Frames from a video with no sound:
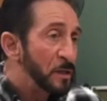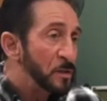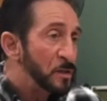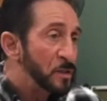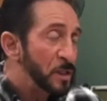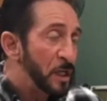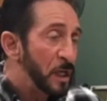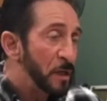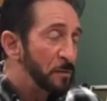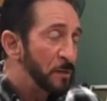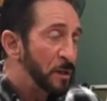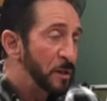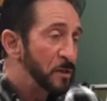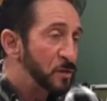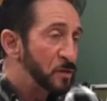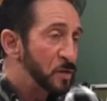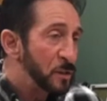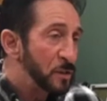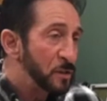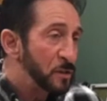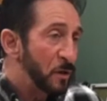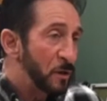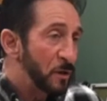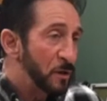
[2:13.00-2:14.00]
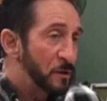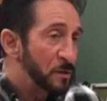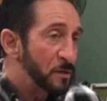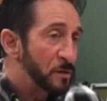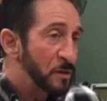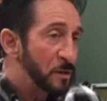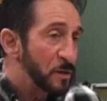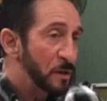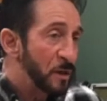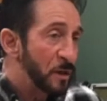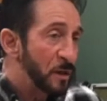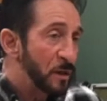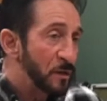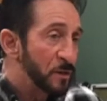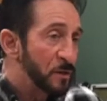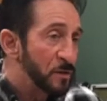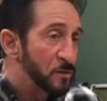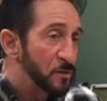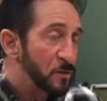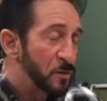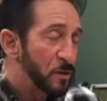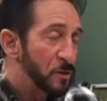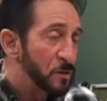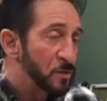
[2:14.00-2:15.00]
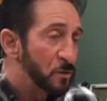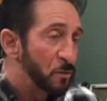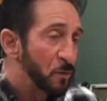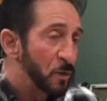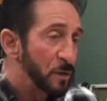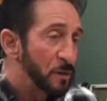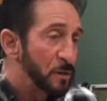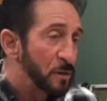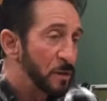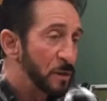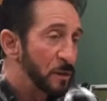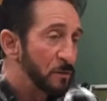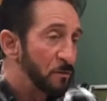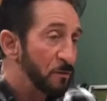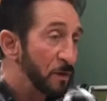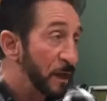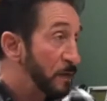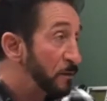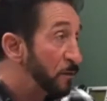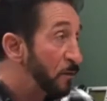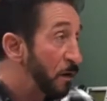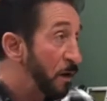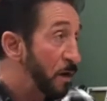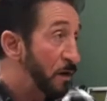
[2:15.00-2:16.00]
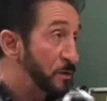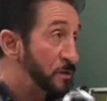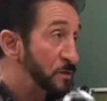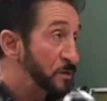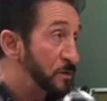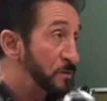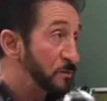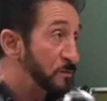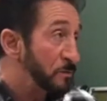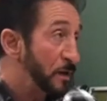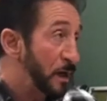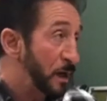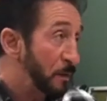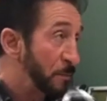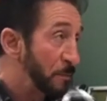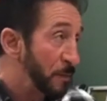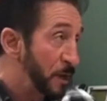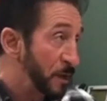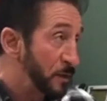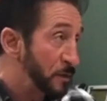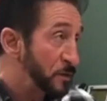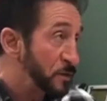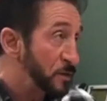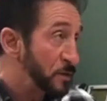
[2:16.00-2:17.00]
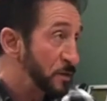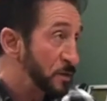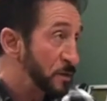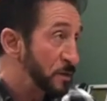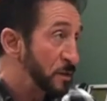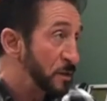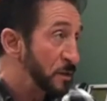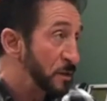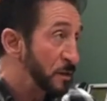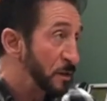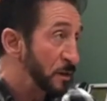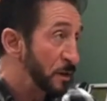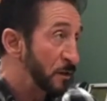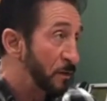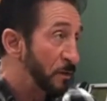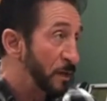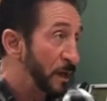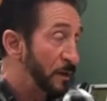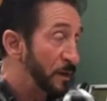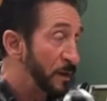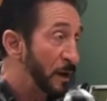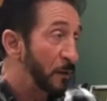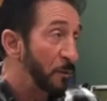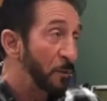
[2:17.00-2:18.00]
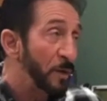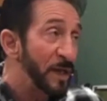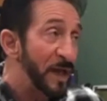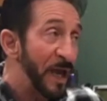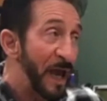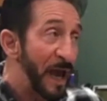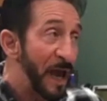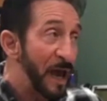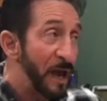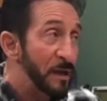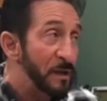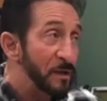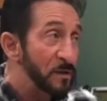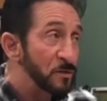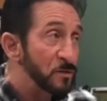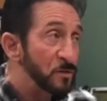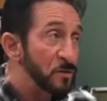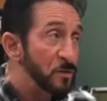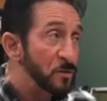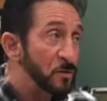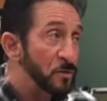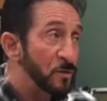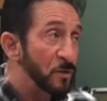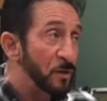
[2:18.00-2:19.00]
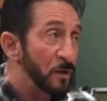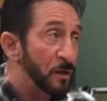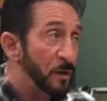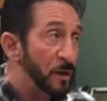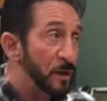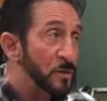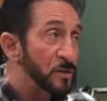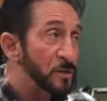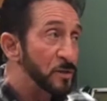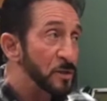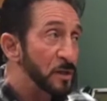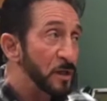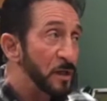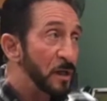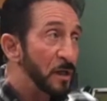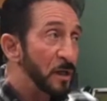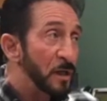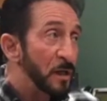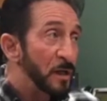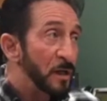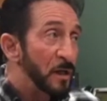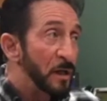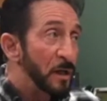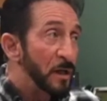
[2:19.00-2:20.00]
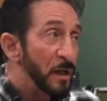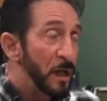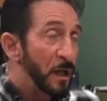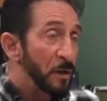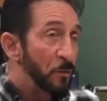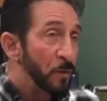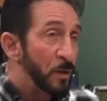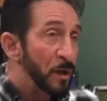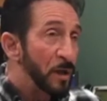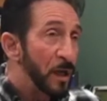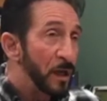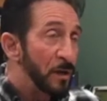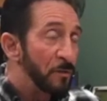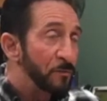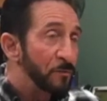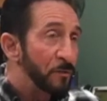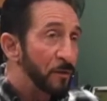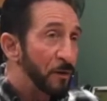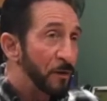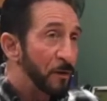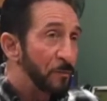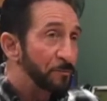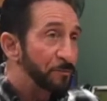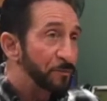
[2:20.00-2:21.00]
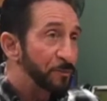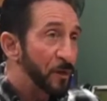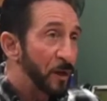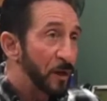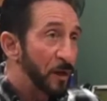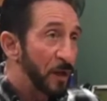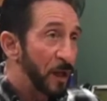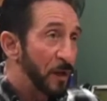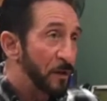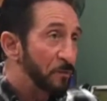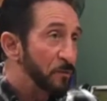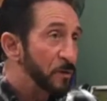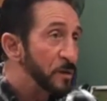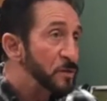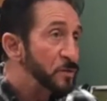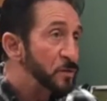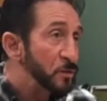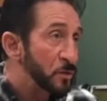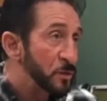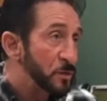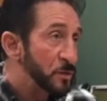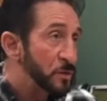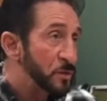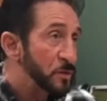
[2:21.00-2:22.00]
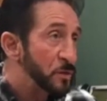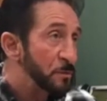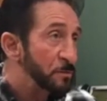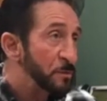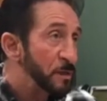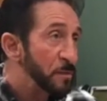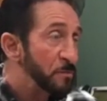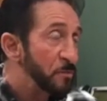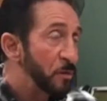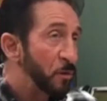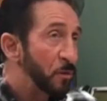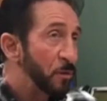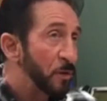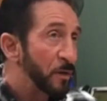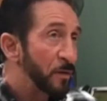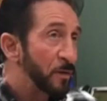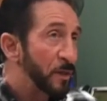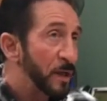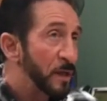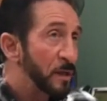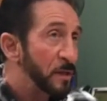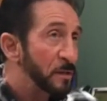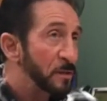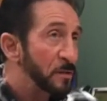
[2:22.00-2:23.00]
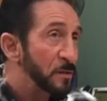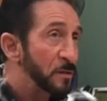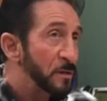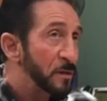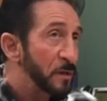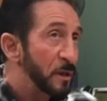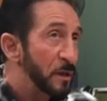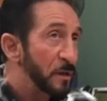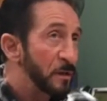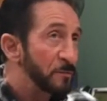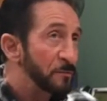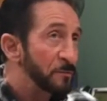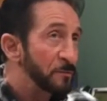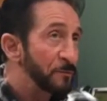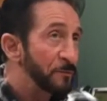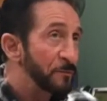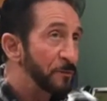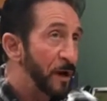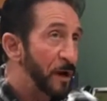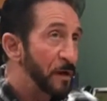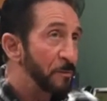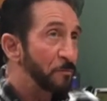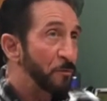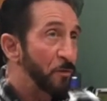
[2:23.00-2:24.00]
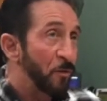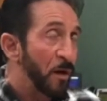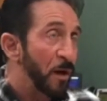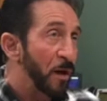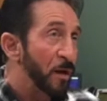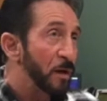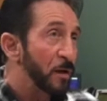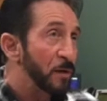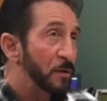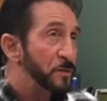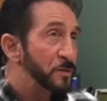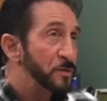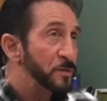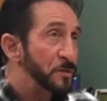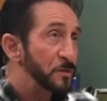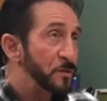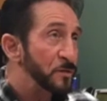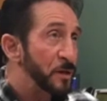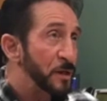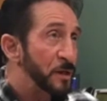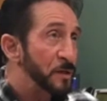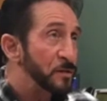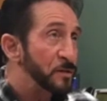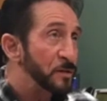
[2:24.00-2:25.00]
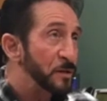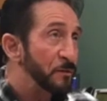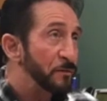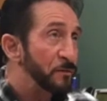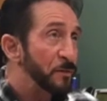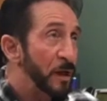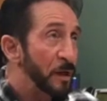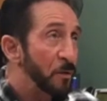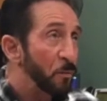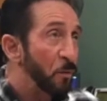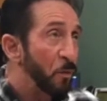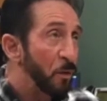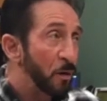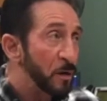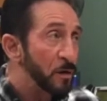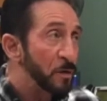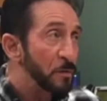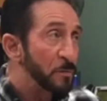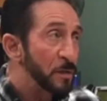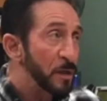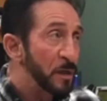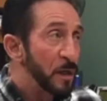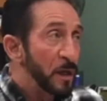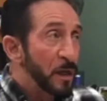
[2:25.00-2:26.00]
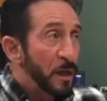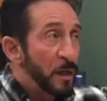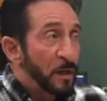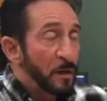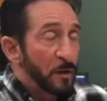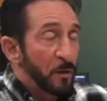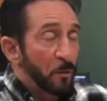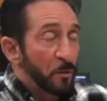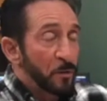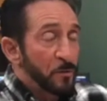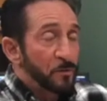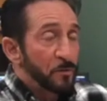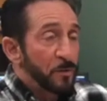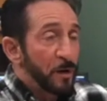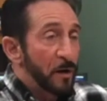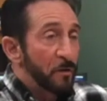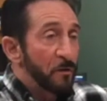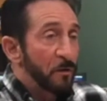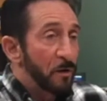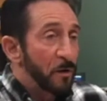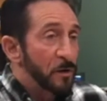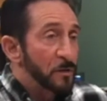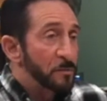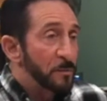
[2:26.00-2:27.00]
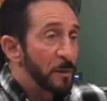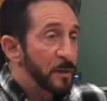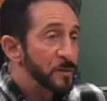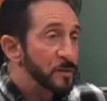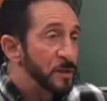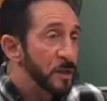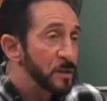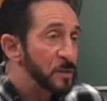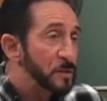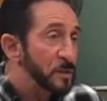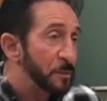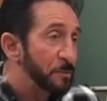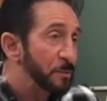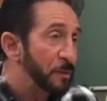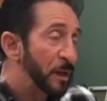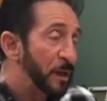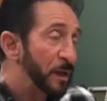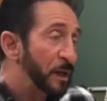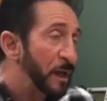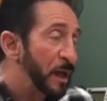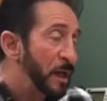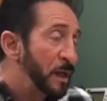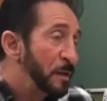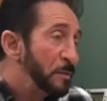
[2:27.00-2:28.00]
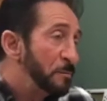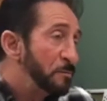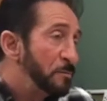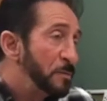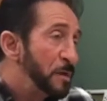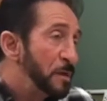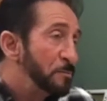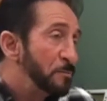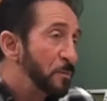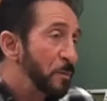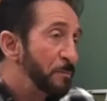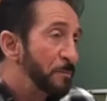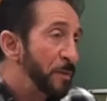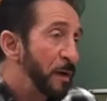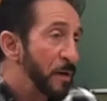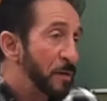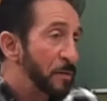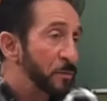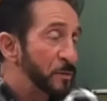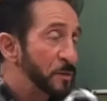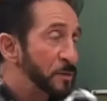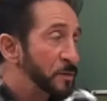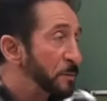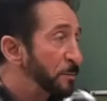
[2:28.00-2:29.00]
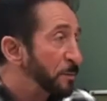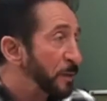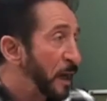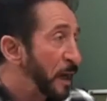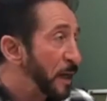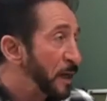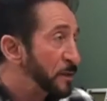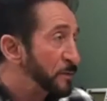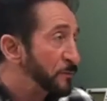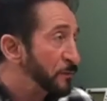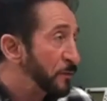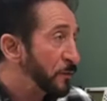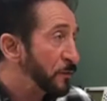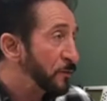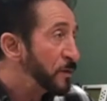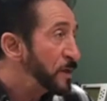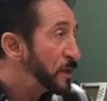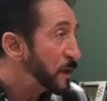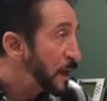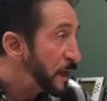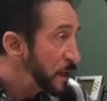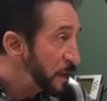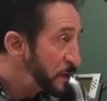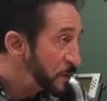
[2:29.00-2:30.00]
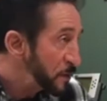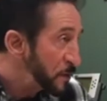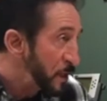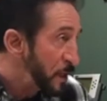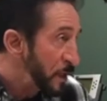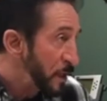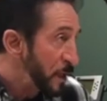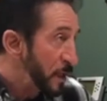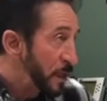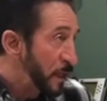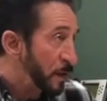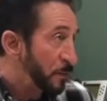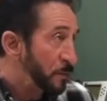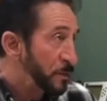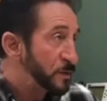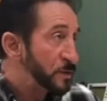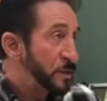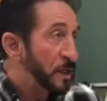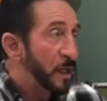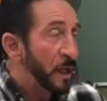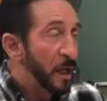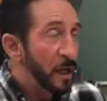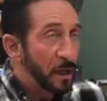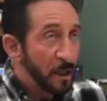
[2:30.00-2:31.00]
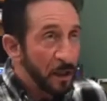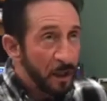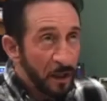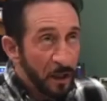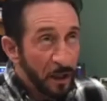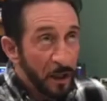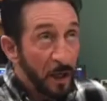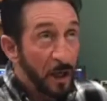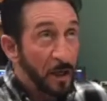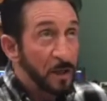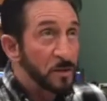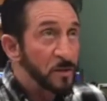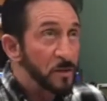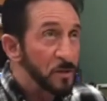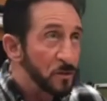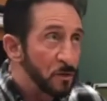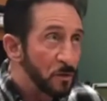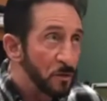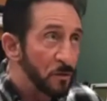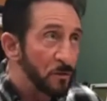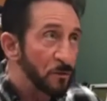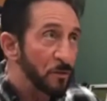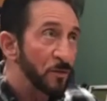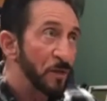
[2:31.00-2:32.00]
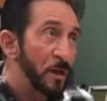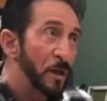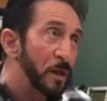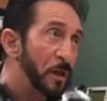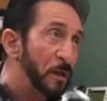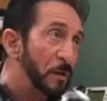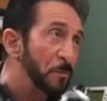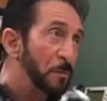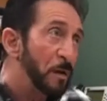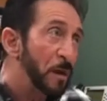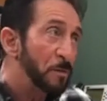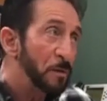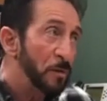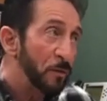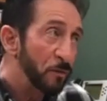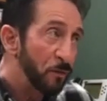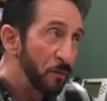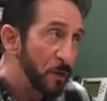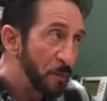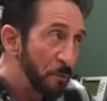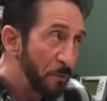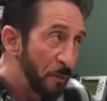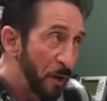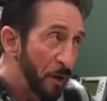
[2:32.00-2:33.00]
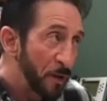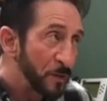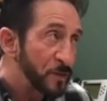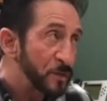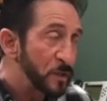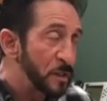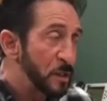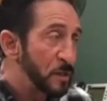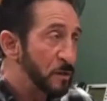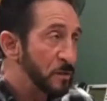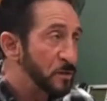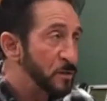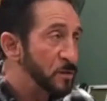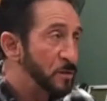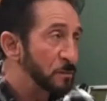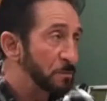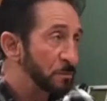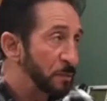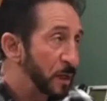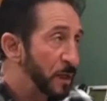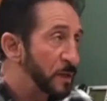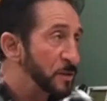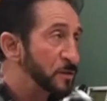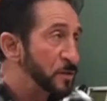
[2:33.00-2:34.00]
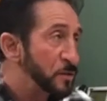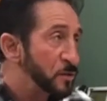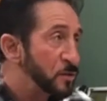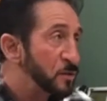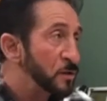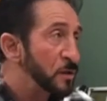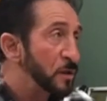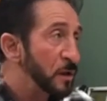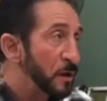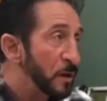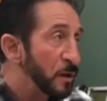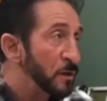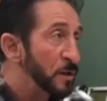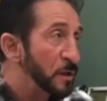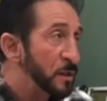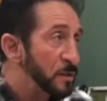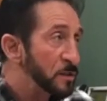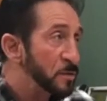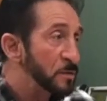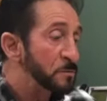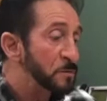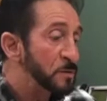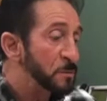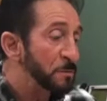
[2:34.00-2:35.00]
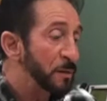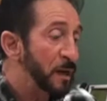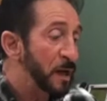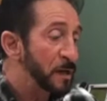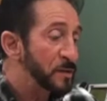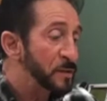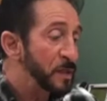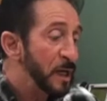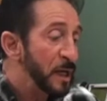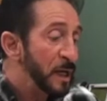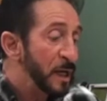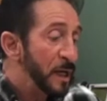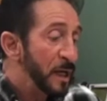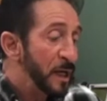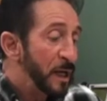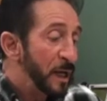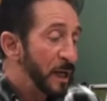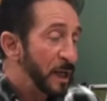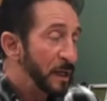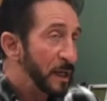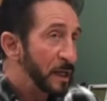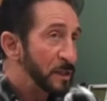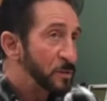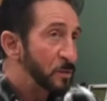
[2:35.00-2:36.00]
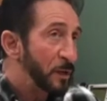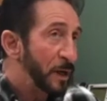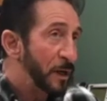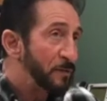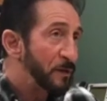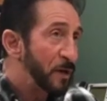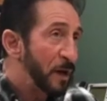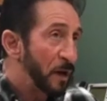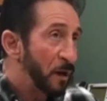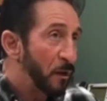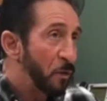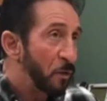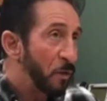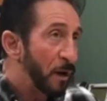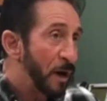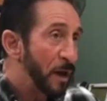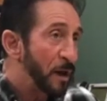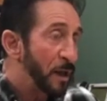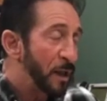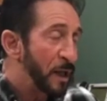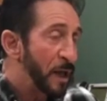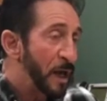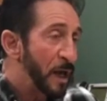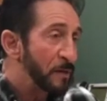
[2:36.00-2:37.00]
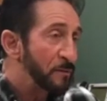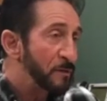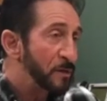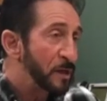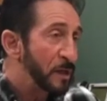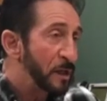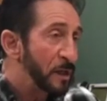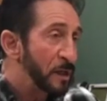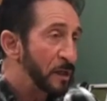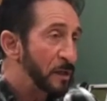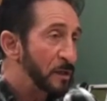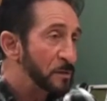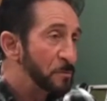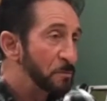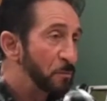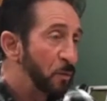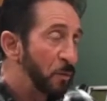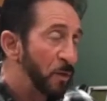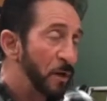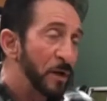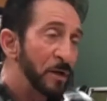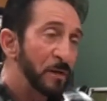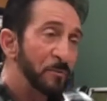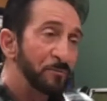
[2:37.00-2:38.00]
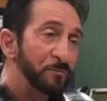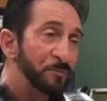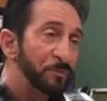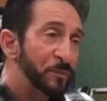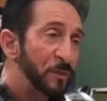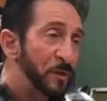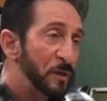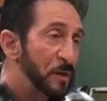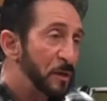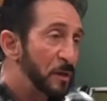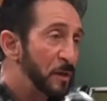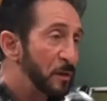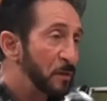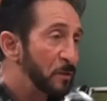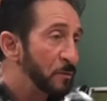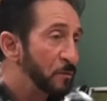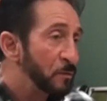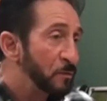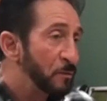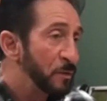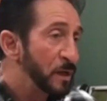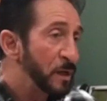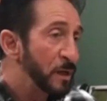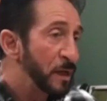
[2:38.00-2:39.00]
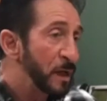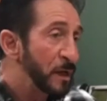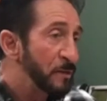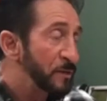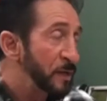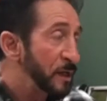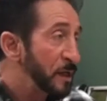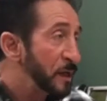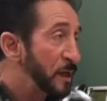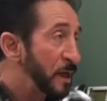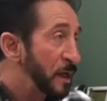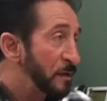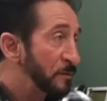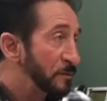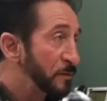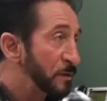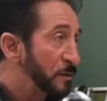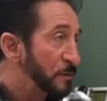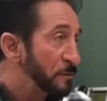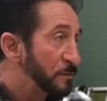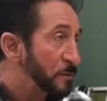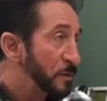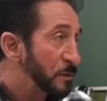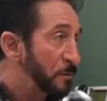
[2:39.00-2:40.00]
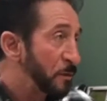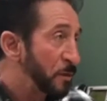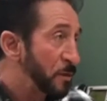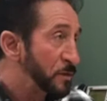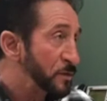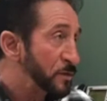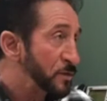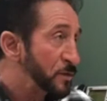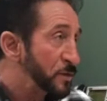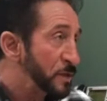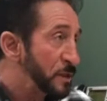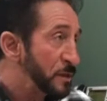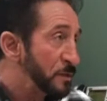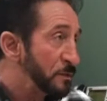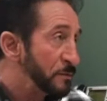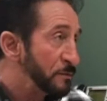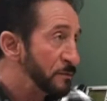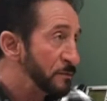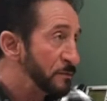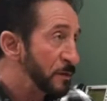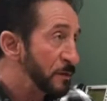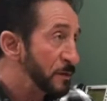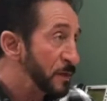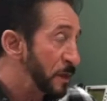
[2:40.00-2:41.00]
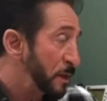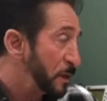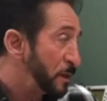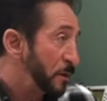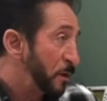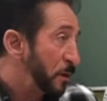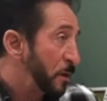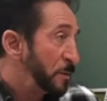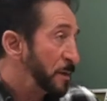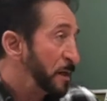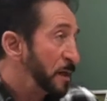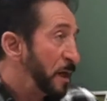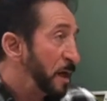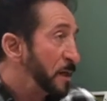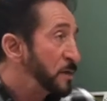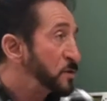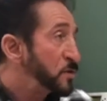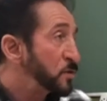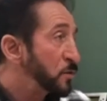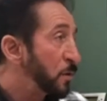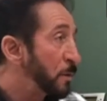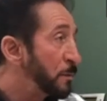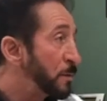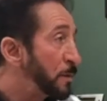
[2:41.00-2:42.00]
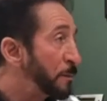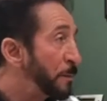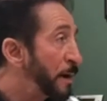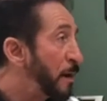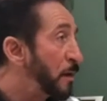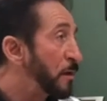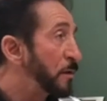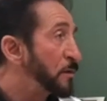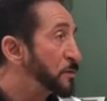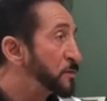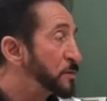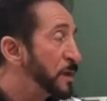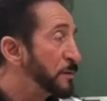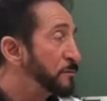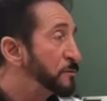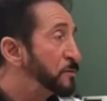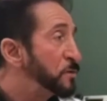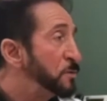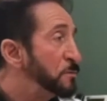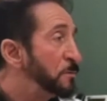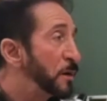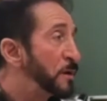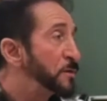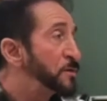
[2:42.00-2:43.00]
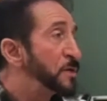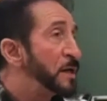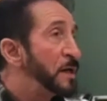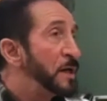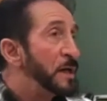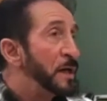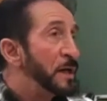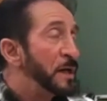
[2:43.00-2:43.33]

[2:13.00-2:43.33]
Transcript: she came in and she taught the church what the Red Cross recommends, you know, and then we added to the list and we gave a lot of resources to people where they could find products and things if they wanted to be. In other words, Red Cross might say something like, hey, be prepared with supplies for 3 days. And we said, hey, in case you're thinking maybe 3 months, here's some places you can go to get some supplies. And that's what I've kind of quietly advocated is, boy, you know, we could have any kind of a emergency of, you know, it could be an ice storm and the power goes out for two months.